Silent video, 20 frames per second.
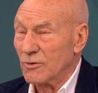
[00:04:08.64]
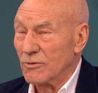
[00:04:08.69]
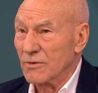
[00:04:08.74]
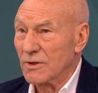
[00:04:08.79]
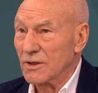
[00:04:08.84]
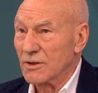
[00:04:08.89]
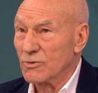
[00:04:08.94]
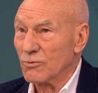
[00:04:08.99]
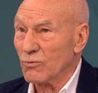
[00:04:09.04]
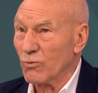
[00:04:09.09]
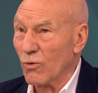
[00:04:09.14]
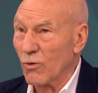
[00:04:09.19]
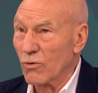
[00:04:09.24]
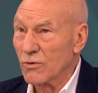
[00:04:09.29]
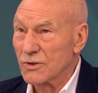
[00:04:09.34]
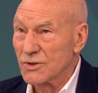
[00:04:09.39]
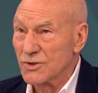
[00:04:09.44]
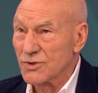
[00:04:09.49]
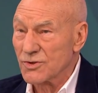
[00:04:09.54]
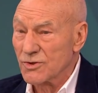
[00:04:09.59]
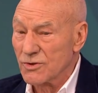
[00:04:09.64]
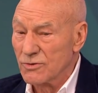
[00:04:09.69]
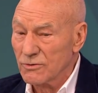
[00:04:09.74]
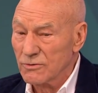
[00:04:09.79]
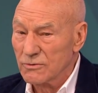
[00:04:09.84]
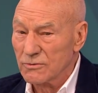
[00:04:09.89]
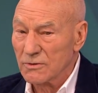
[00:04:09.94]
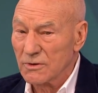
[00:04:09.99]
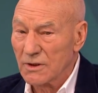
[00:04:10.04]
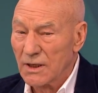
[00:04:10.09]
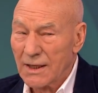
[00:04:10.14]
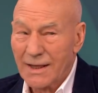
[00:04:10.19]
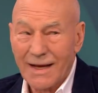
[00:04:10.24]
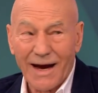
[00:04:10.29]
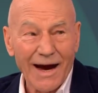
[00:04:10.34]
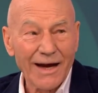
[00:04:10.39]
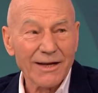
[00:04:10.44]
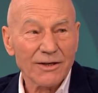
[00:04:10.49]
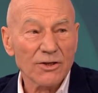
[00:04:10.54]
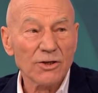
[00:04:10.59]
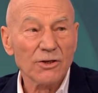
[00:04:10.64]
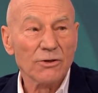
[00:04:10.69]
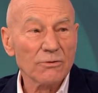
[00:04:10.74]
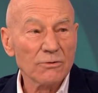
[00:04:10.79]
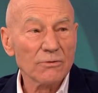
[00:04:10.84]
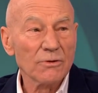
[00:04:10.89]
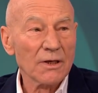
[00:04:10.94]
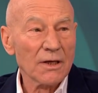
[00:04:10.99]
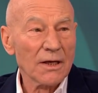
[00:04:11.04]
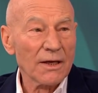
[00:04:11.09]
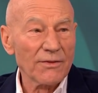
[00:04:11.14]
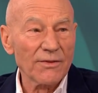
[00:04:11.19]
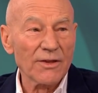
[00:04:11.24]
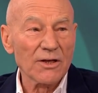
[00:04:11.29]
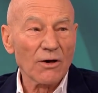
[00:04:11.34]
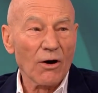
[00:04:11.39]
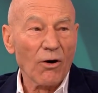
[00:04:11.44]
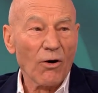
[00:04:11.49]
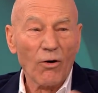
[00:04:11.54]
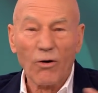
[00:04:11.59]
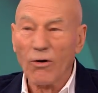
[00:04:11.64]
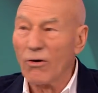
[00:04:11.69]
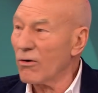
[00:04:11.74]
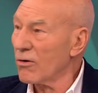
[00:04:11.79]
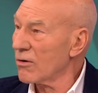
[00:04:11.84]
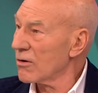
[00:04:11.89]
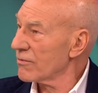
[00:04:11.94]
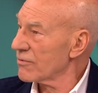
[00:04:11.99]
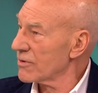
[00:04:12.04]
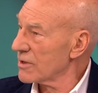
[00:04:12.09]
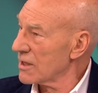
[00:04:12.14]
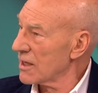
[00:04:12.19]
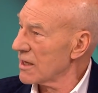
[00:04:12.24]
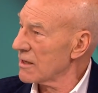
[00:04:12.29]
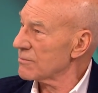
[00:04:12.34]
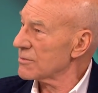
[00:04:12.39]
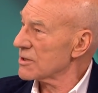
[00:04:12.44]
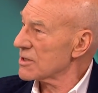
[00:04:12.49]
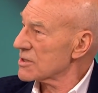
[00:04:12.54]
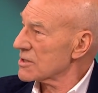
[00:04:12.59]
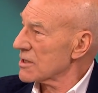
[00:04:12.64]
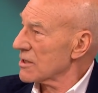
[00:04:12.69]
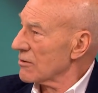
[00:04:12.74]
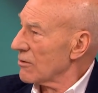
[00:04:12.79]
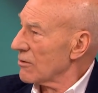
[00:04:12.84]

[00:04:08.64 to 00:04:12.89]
morning to walk to school, I knew that all of the neighbours